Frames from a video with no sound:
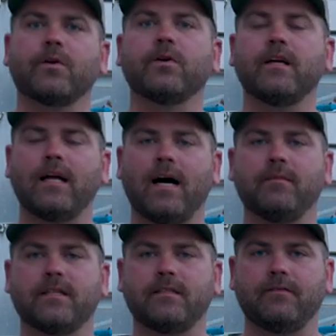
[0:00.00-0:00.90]

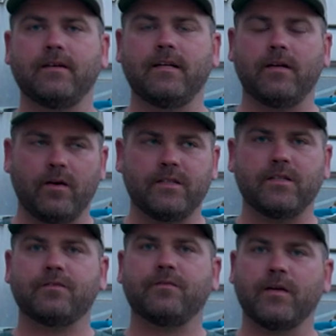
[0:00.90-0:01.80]
ergonomics of it you know it
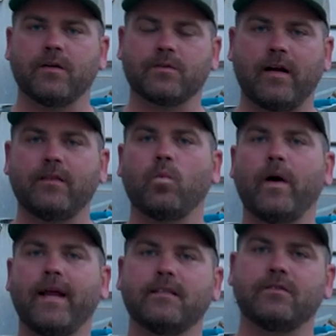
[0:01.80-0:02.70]
just feels right the
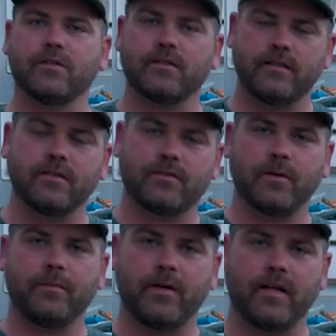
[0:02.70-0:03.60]
weight is just
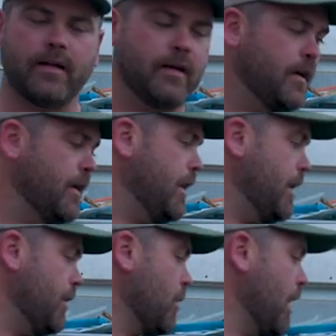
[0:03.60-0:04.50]
distributed
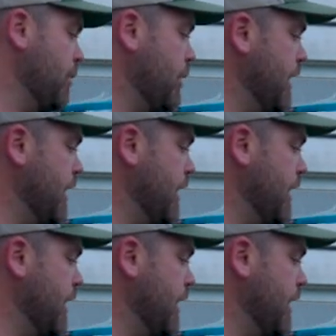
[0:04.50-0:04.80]
in the right